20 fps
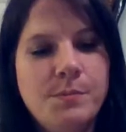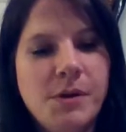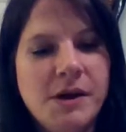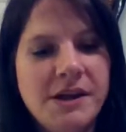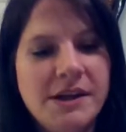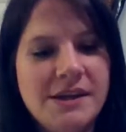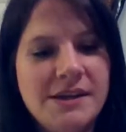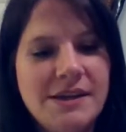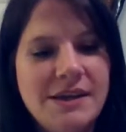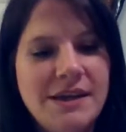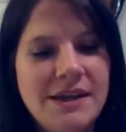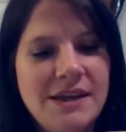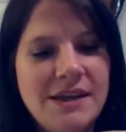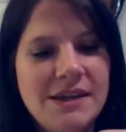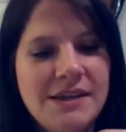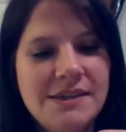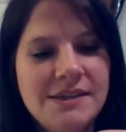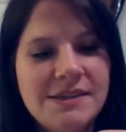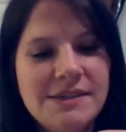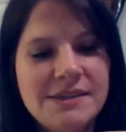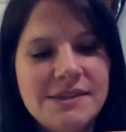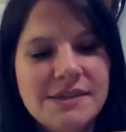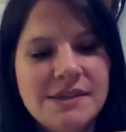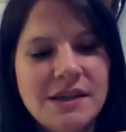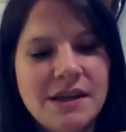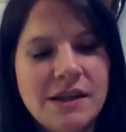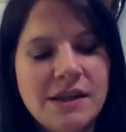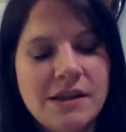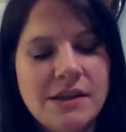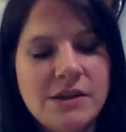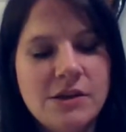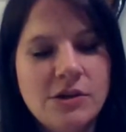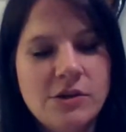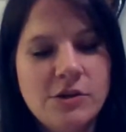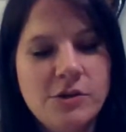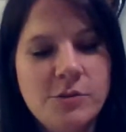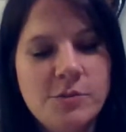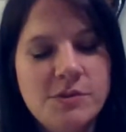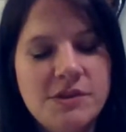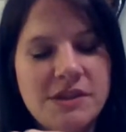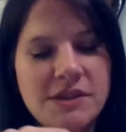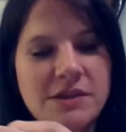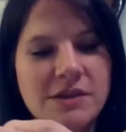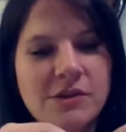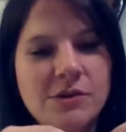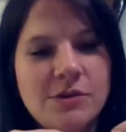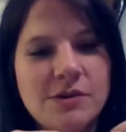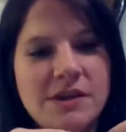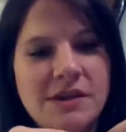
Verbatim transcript: But it needs a little loop de loop.